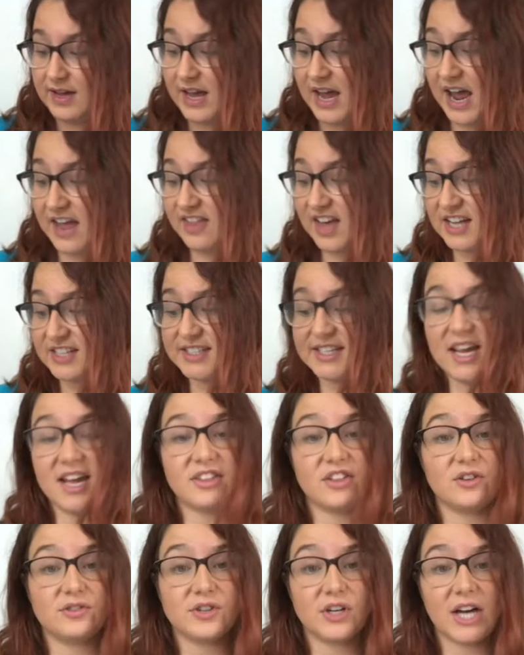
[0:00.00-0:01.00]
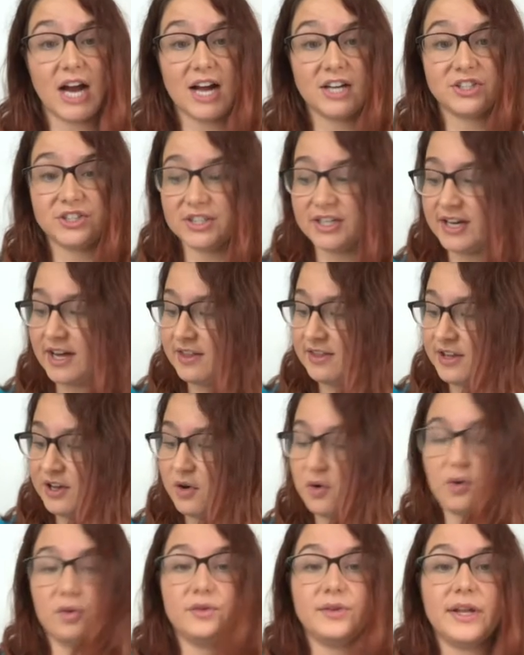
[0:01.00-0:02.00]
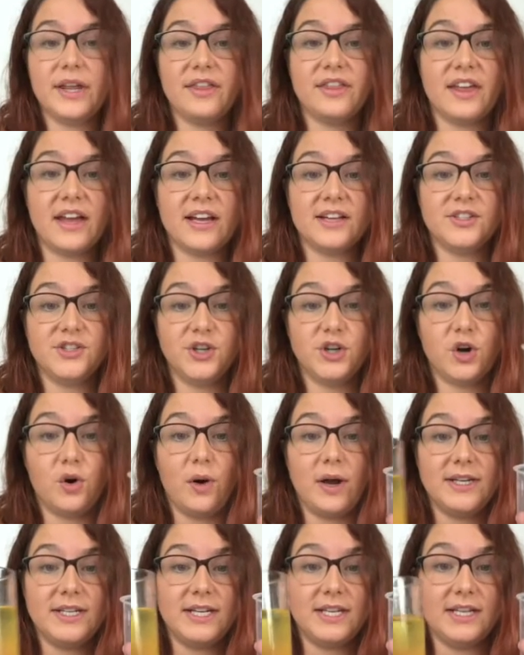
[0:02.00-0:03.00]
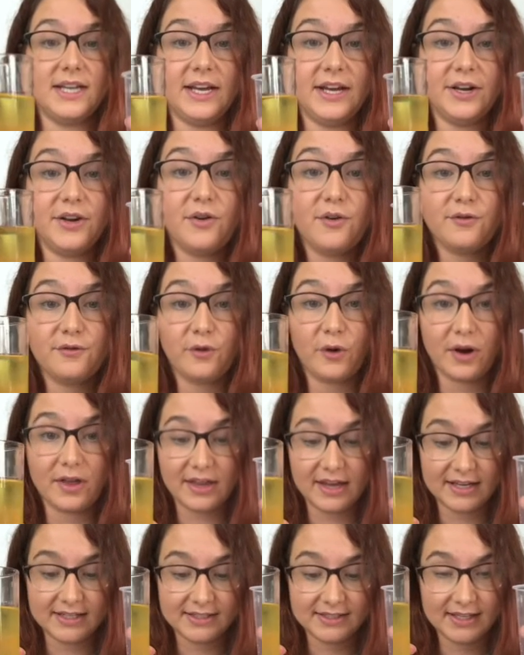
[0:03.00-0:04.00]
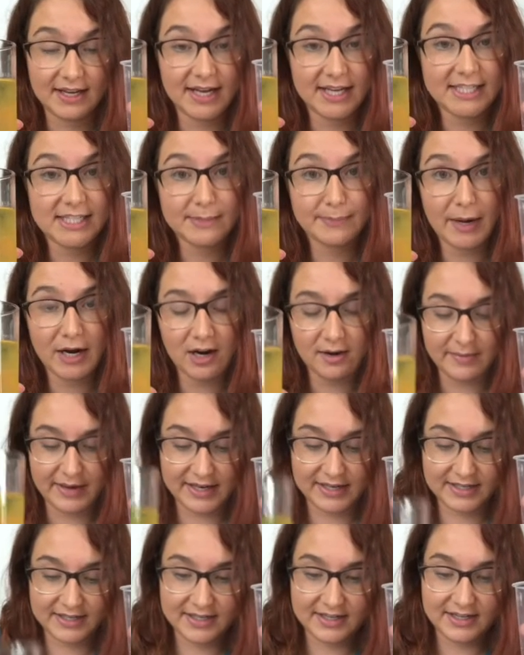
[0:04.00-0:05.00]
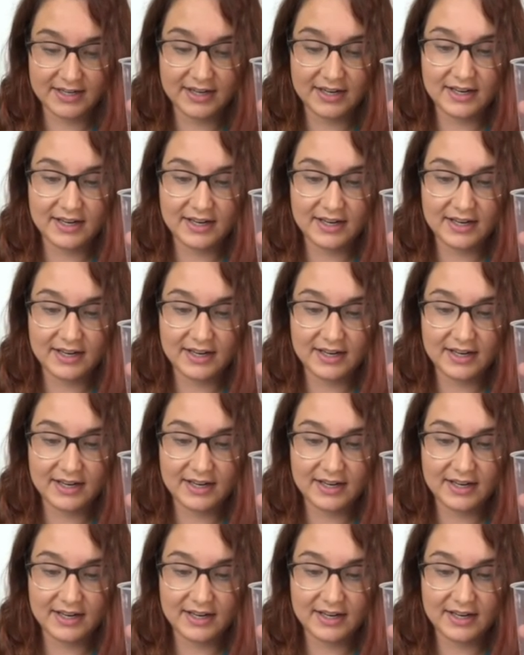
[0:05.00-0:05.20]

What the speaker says: And that's it. Those are actually the only things you're going to need for this experiment.